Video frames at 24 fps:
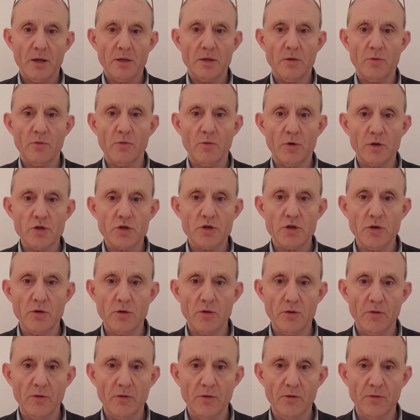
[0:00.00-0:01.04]
once
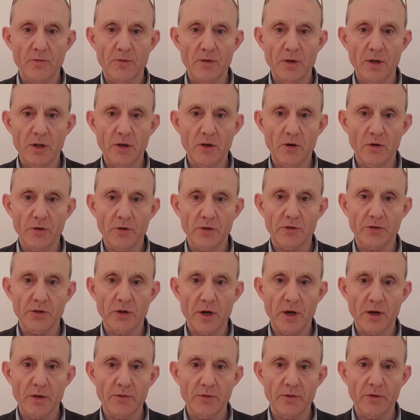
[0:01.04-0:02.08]
you feel you
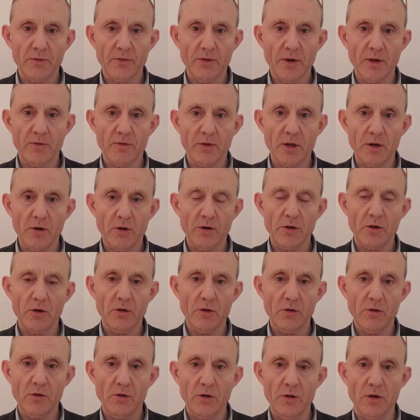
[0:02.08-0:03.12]
understand the five kingdoms,
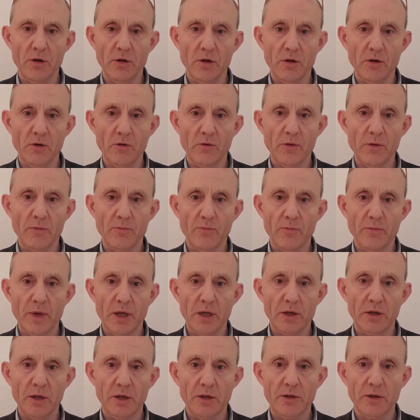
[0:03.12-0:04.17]
or you know the main
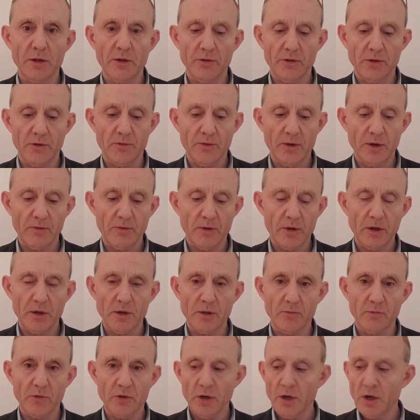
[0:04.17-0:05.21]
details of the five
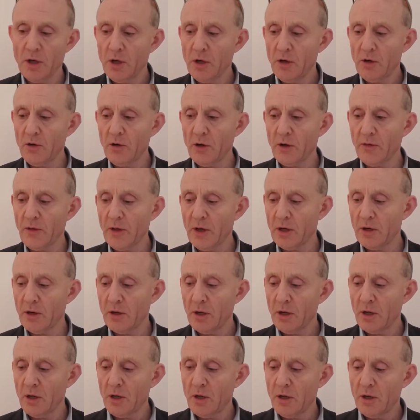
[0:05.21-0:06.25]
kingdoms, you can
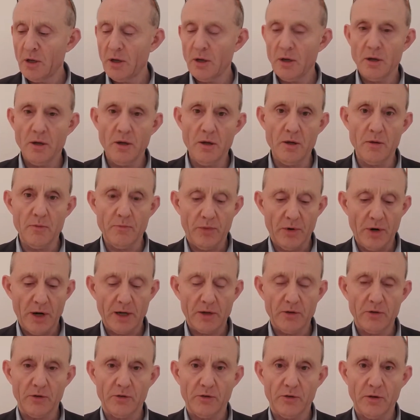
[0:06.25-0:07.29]
then
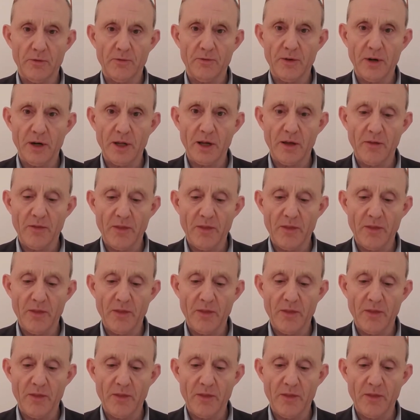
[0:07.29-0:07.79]
practice filling in